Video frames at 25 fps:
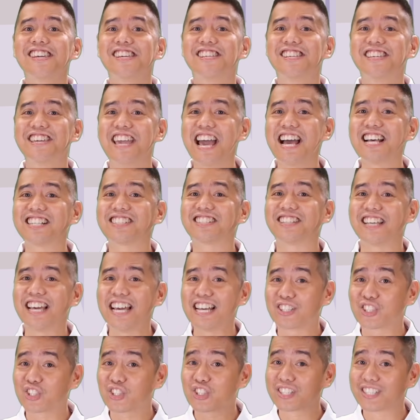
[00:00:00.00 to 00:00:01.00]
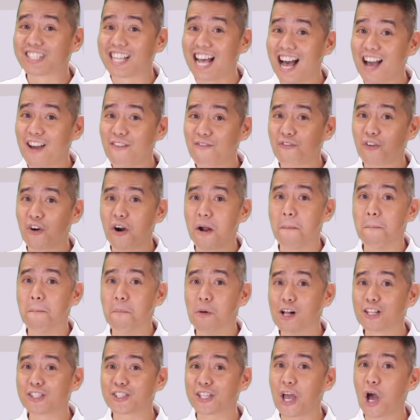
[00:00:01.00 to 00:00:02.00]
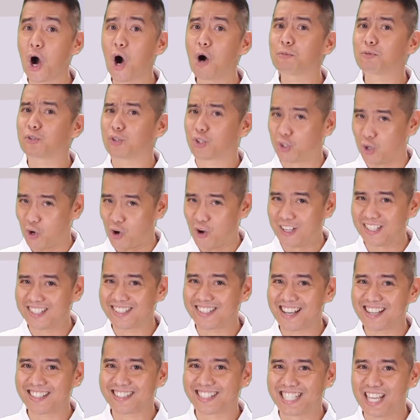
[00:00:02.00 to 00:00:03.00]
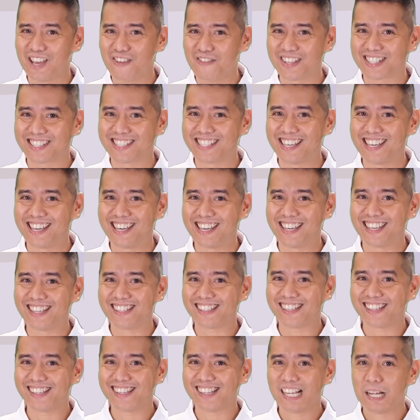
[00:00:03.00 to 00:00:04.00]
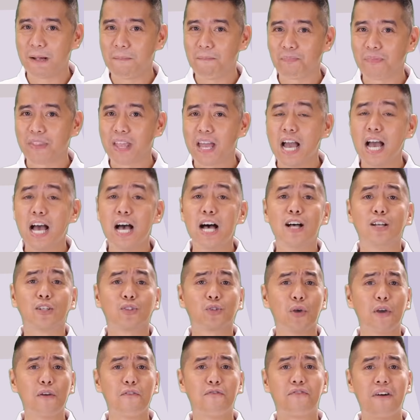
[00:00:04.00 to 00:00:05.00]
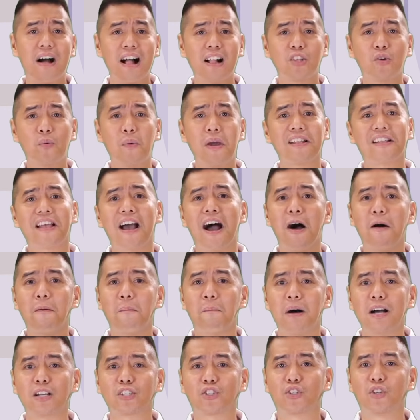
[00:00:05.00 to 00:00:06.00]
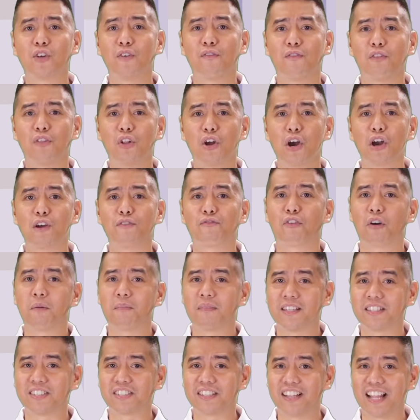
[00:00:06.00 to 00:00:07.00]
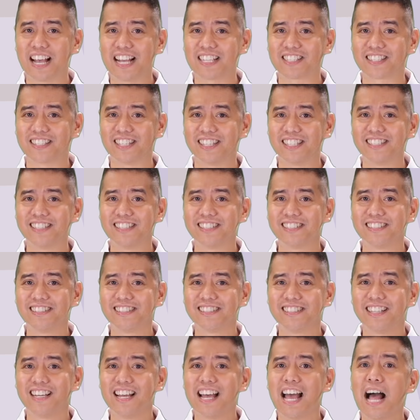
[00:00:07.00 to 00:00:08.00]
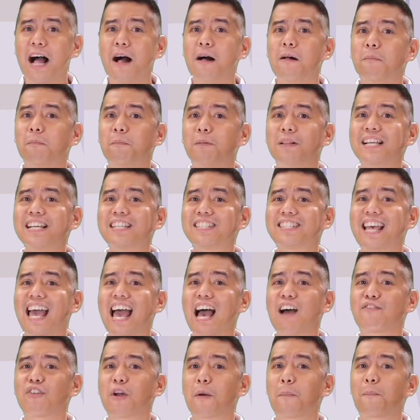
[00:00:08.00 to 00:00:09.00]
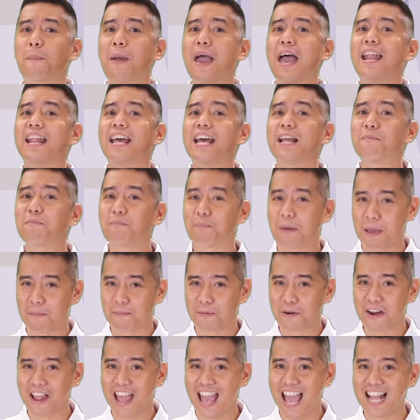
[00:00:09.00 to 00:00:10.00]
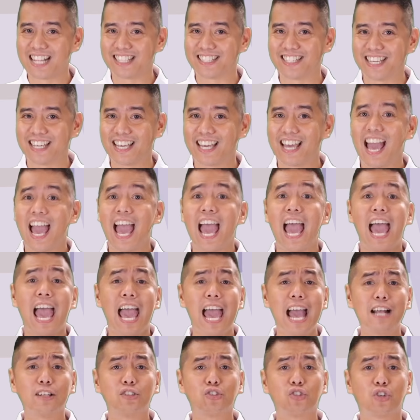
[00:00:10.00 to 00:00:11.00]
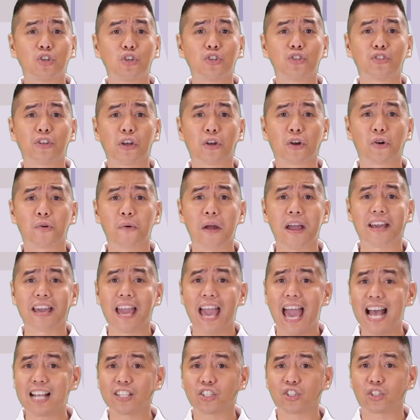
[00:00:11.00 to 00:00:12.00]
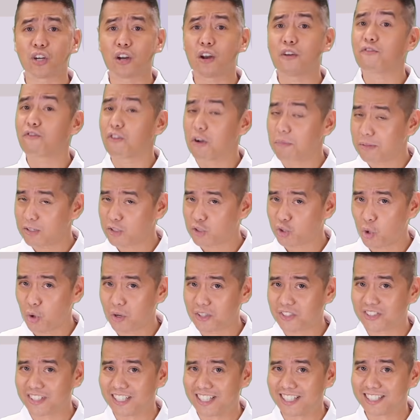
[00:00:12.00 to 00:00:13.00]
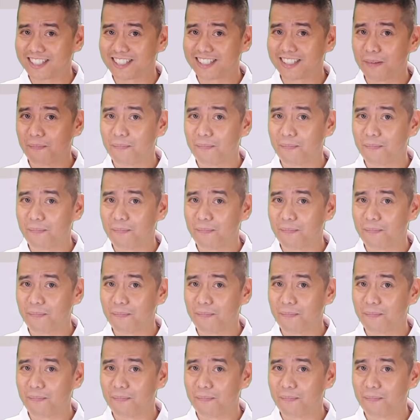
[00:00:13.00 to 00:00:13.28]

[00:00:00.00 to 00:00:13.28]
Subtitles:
Yes, it's time for a multi-home choice activity. To evaluate how much you've learned from this lesson, please have your pen and paper handy and choose the correct answer from the choices.